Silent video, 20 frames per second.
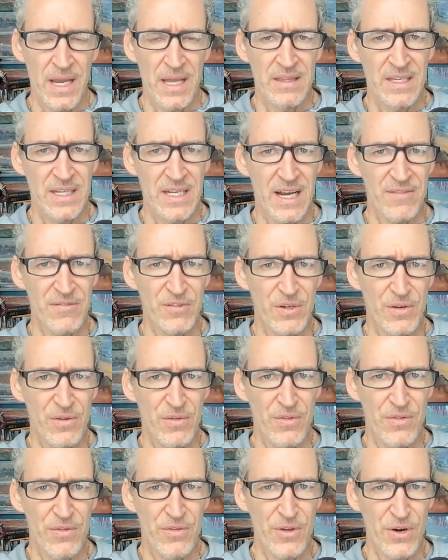And then after
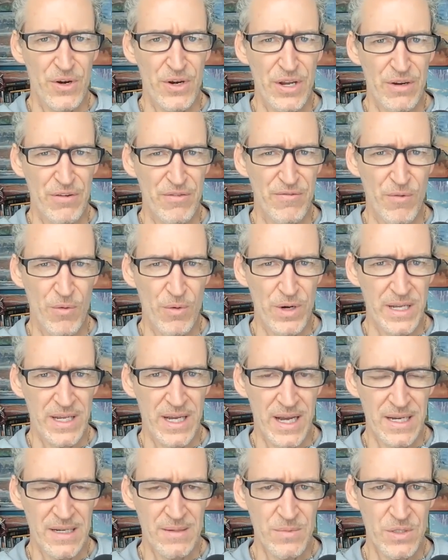30 or
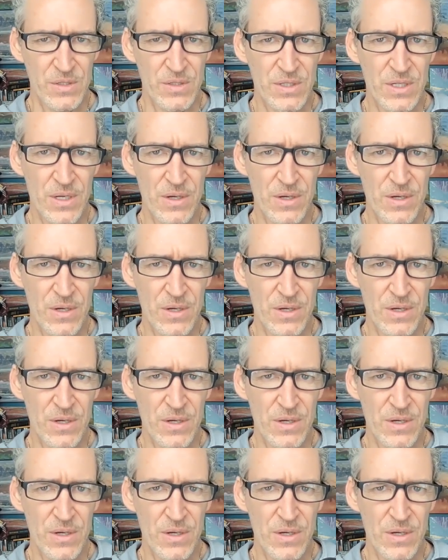40 items or